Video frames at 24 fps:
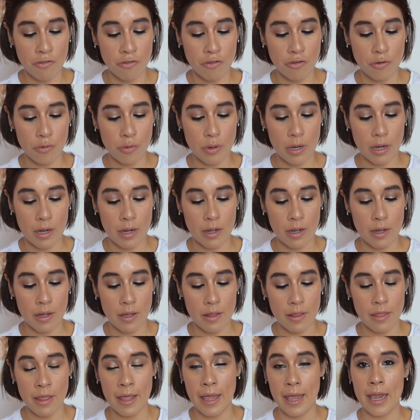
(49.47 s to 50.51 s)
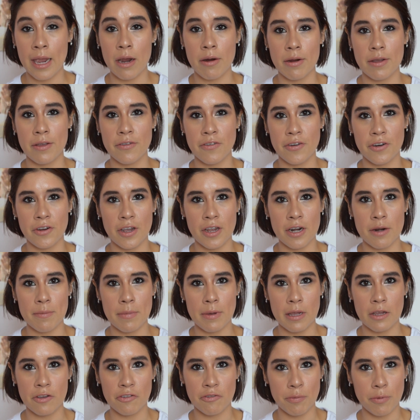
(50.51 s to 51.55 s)
to uh, the areas that are going to
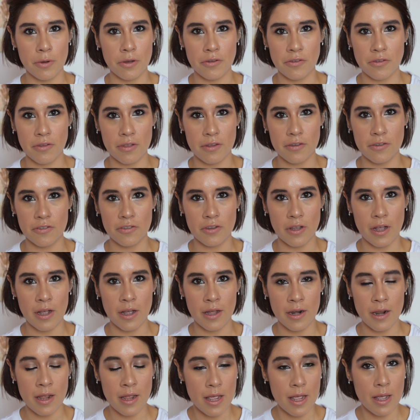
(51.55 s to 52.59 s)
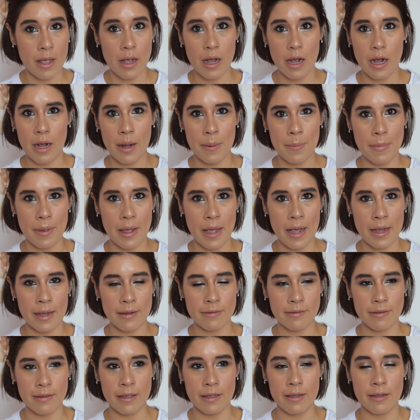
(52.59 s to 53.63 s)
be exposed to the sun um,
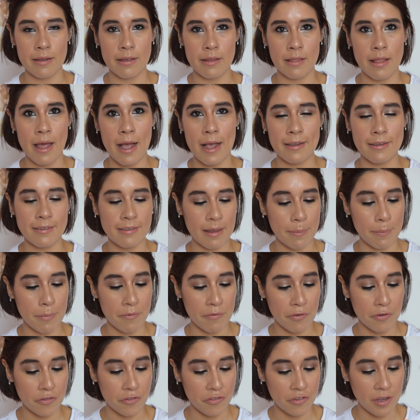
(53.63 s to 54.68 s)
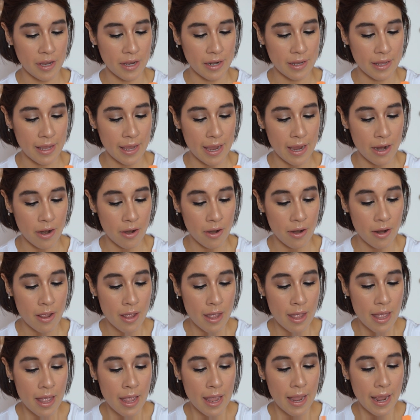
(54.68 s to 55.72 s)
as the last step of your skincare.
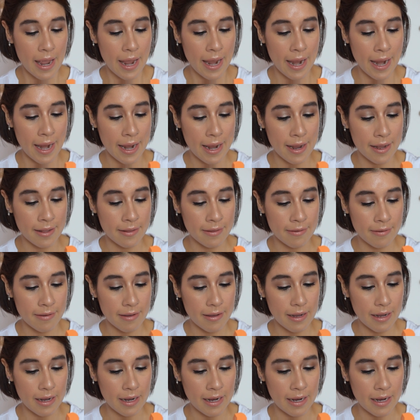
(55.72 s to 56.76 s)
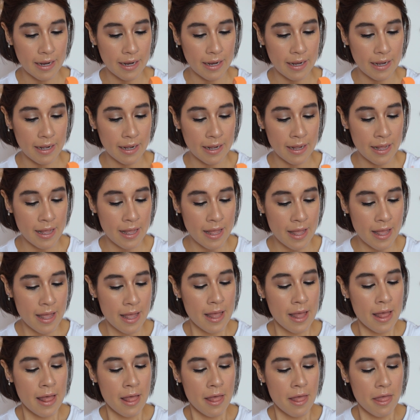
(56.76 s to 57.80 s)
And uh,
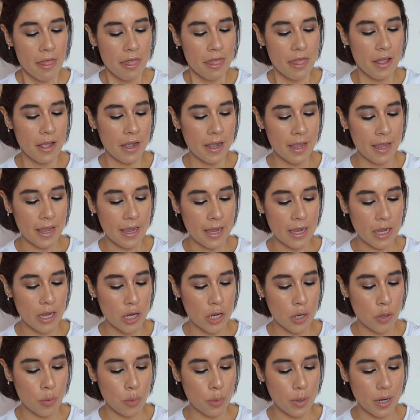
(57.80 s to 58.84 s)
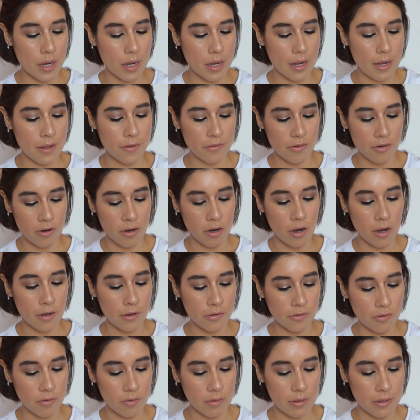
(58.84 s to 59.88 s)
the ingredients are
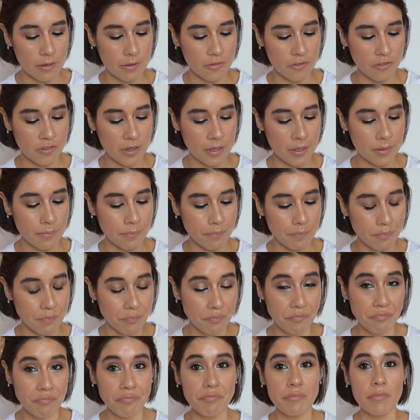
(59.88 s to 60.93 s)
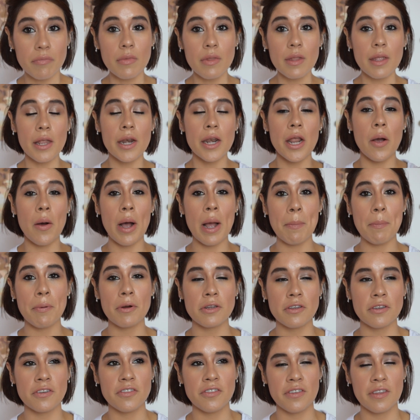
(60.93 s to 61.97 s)
also listed. Now, I
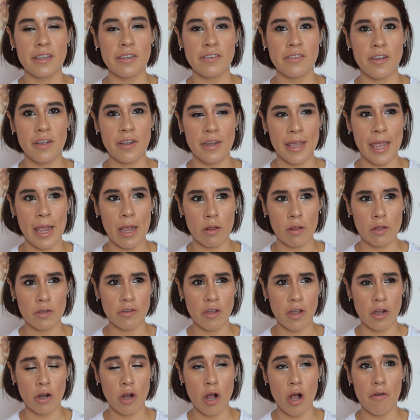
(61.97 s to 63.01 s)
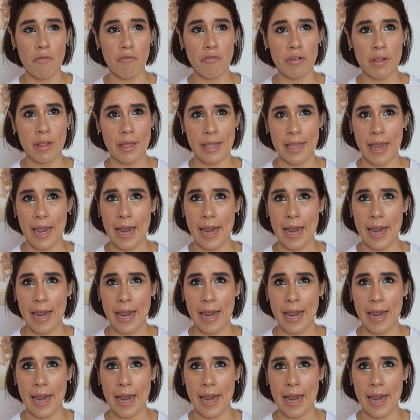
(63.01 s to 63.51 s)
purchased this on kalo dot com for like